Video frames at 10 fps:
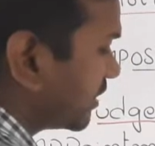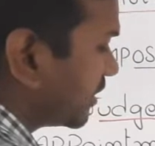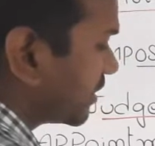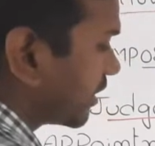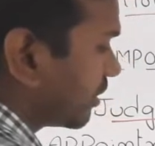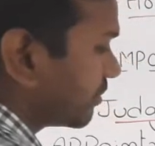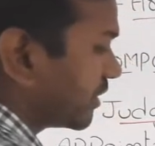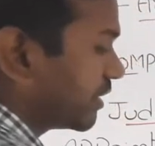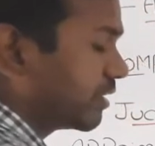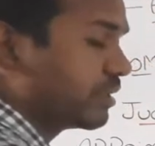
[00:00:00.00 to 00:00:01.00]
citizen of
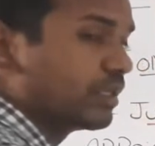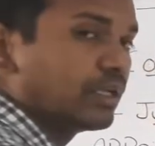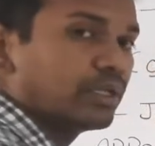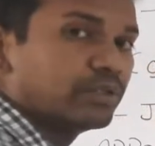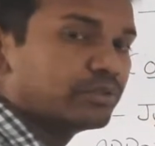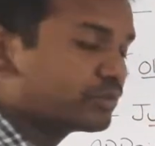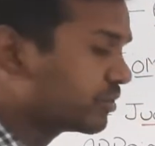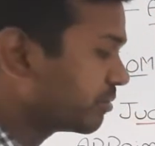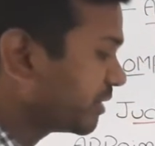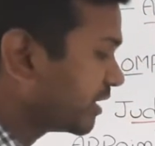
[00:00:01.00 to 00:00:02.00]
India. You
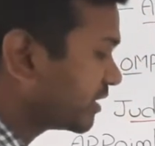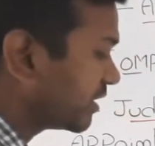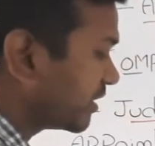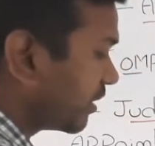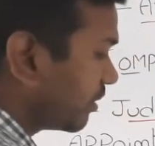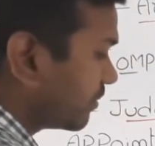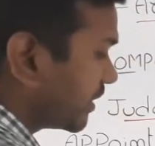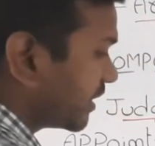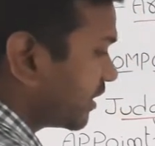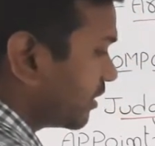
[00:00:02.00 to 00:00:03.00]
should be the citizen of
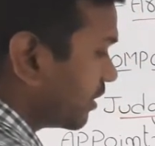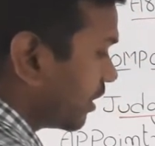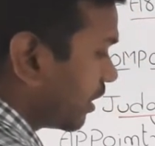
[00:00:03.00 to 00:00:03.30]
India,